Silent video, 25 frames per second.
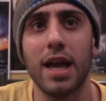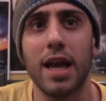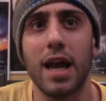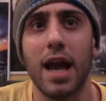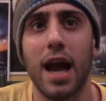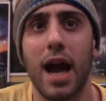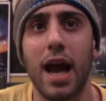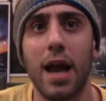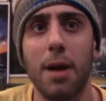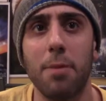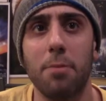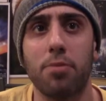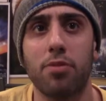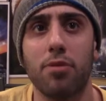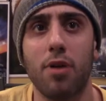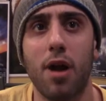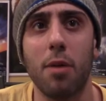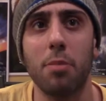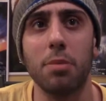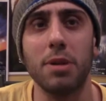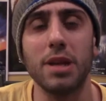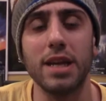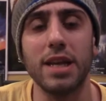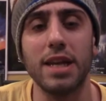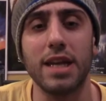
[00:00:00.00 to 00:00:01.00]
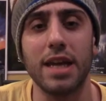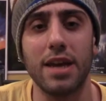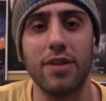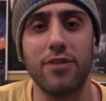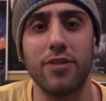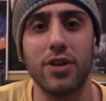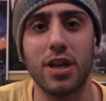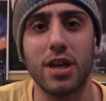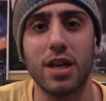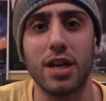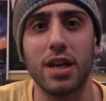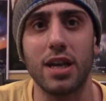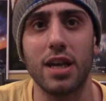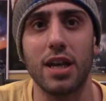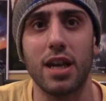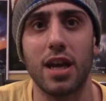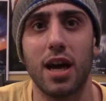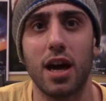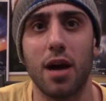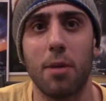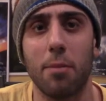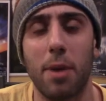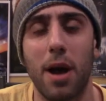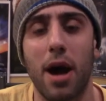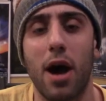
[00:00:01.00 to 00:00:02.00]
I'd probably give it
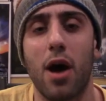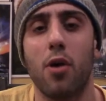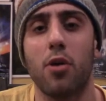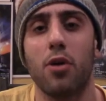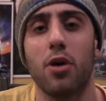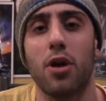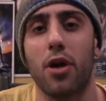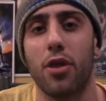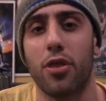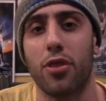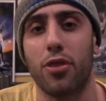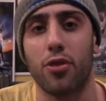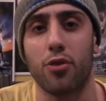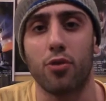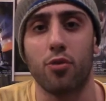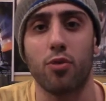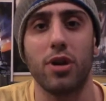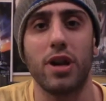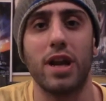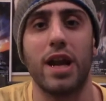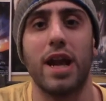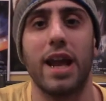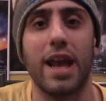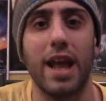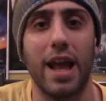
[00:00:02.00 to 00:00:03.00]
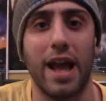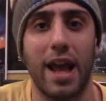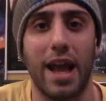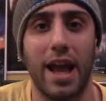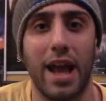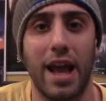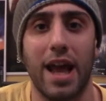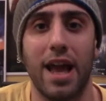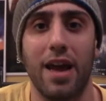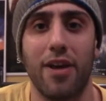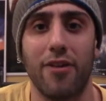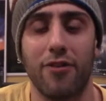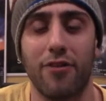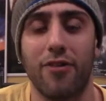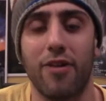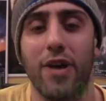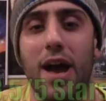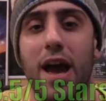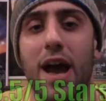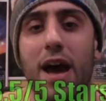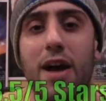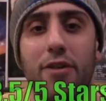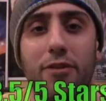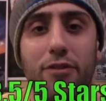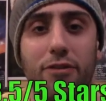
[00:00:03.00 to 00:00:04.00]
about a 3.5
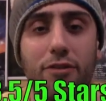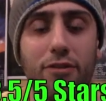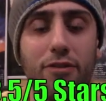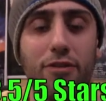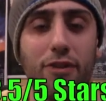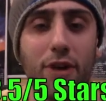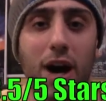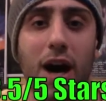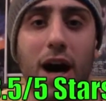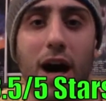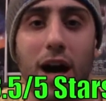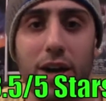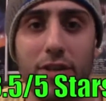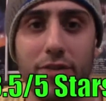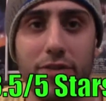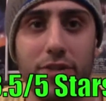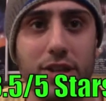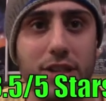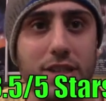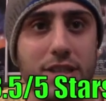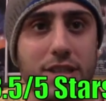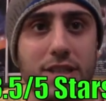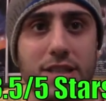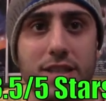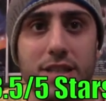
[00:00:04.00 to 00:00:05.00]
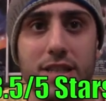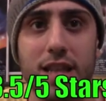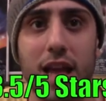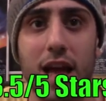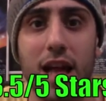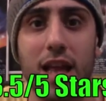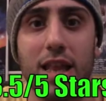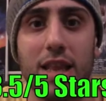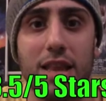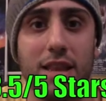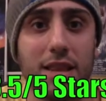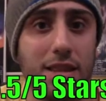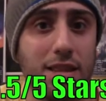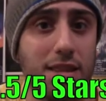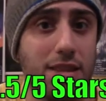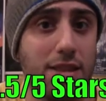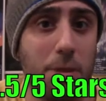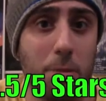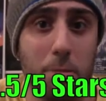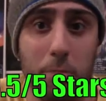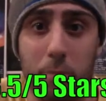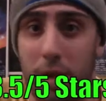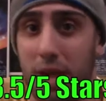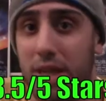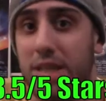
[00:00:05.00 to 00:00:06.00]
out of 5. It's not the
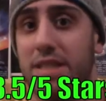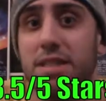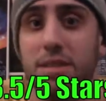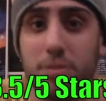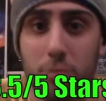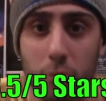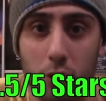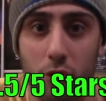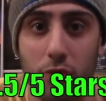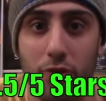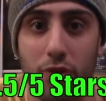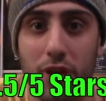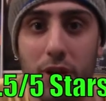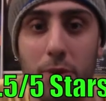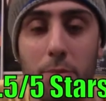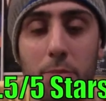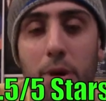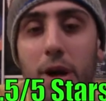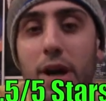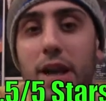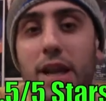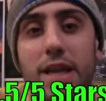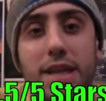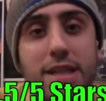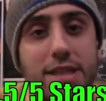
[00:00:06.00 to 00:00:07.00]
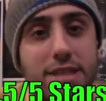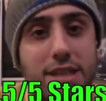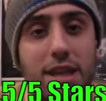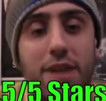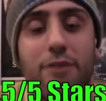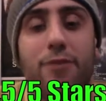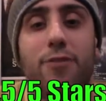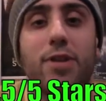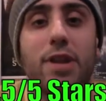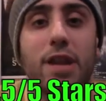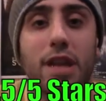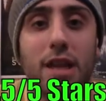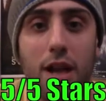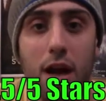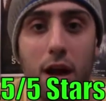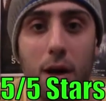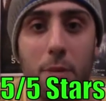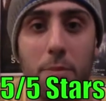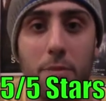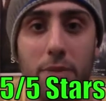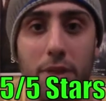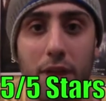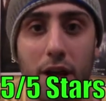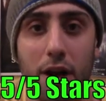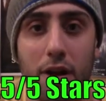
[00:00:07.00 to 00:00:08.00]
best movie, but it's definitely
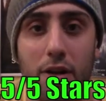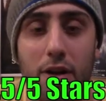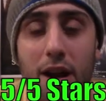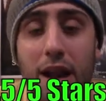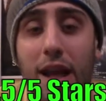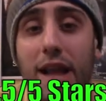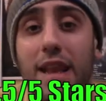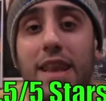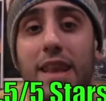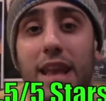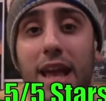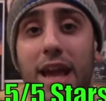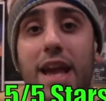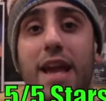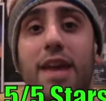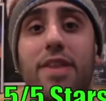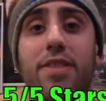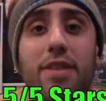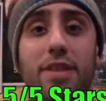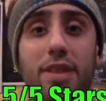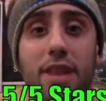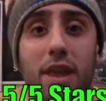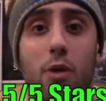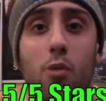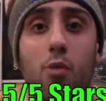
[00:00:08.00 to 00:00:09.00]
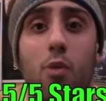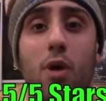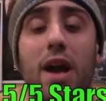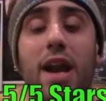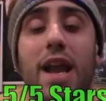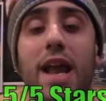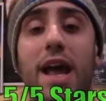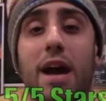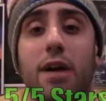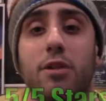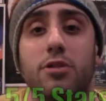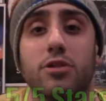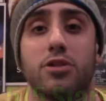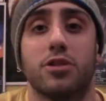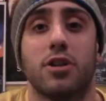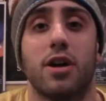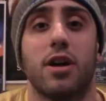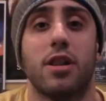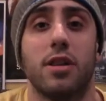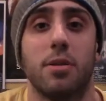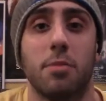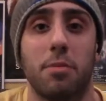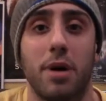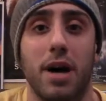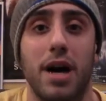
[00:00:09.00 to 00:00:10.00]
up there, and I like that they went
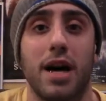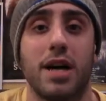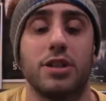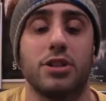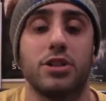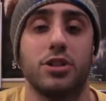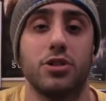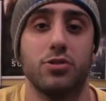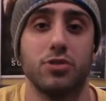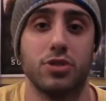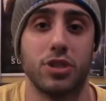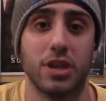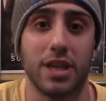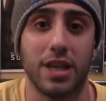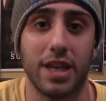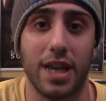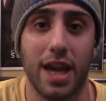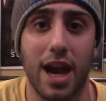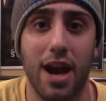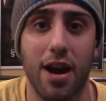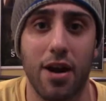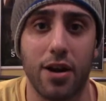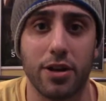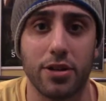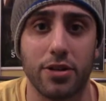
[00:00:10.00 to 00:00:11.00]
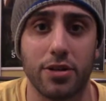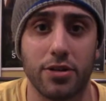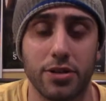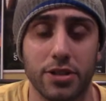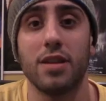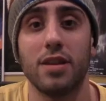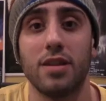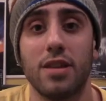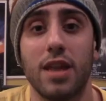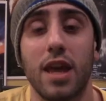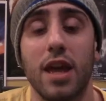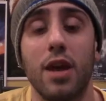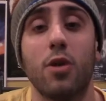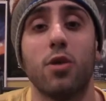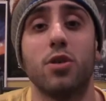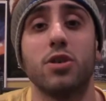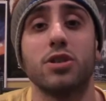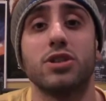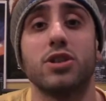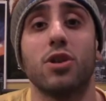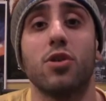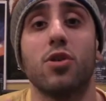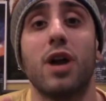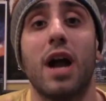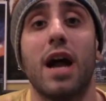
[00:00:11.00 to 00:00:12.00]
outside the box using characters. They
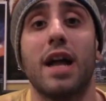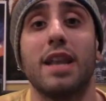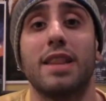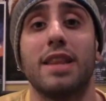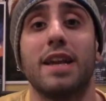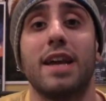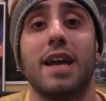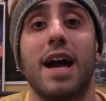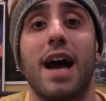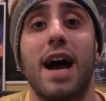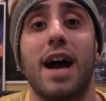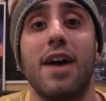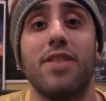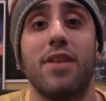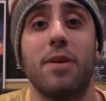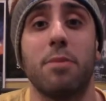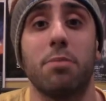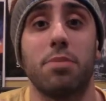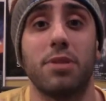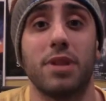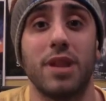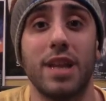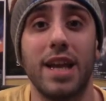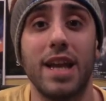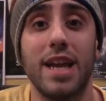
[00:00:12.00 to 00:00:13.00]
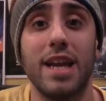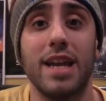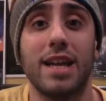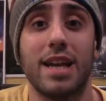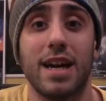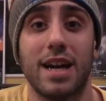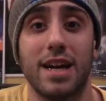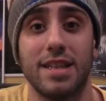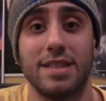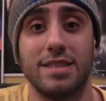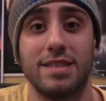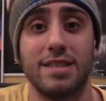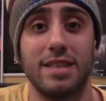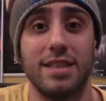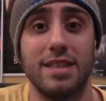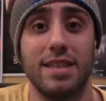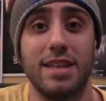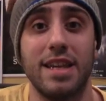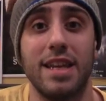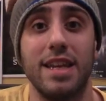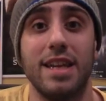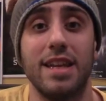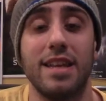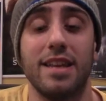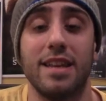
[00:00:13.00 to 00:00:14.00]
also got the guy that played
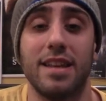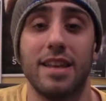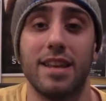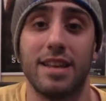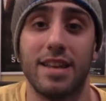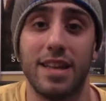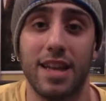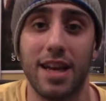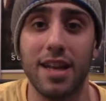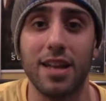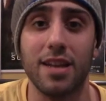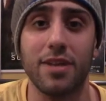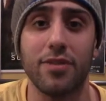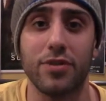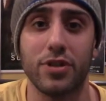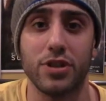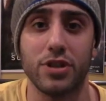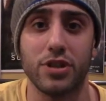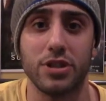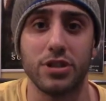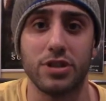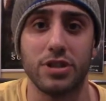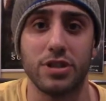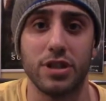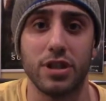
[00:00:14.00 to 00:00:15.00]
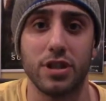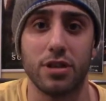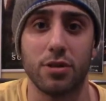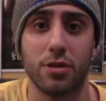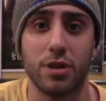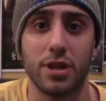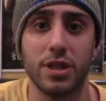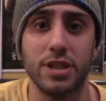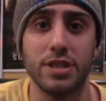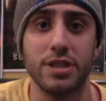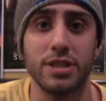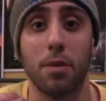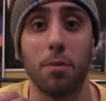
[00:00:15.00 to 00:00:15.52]
Constantine in the television series,